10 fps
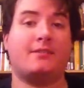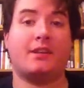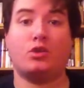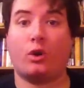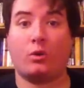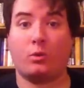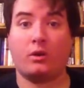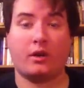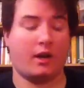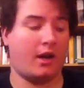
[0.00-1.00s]
They do
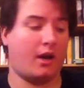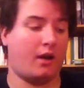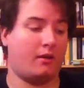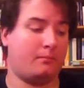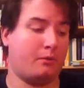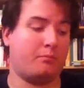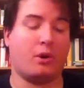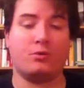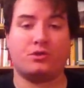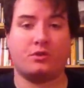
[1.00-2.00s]
artwork, both
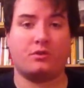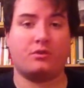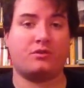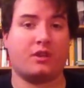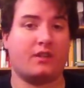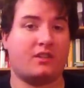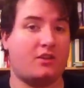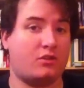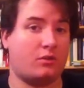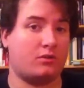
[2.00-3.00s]
posters,
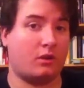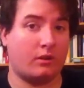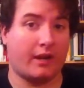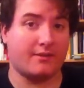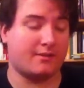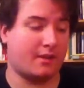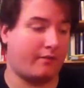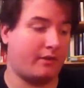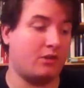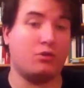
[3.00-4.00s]
t-shirts, all kinds of
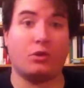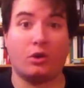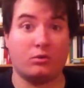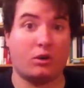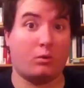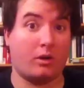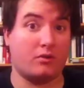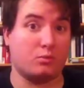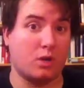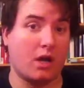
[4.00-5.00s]
stuff. They do their own artwork
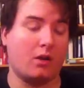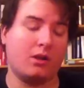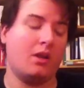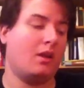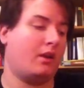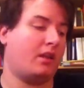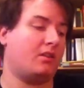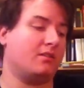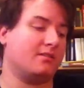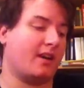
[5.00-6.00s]
as well in
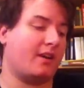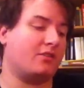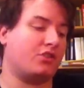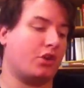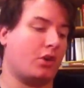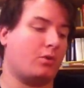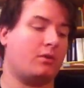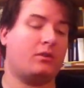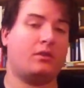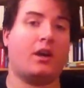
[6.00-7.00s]
their designs. So,
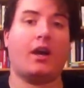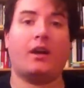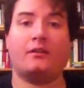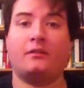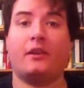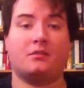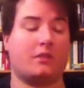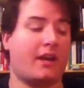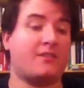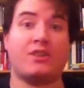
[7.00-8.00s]
nice little
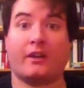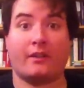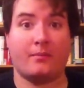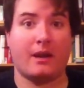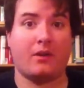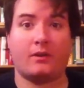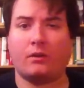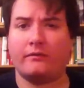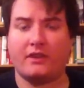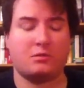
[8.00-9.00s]
guys. Check them out. They're
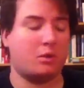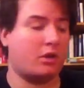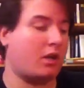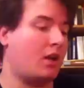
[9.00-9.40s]
on Facebook.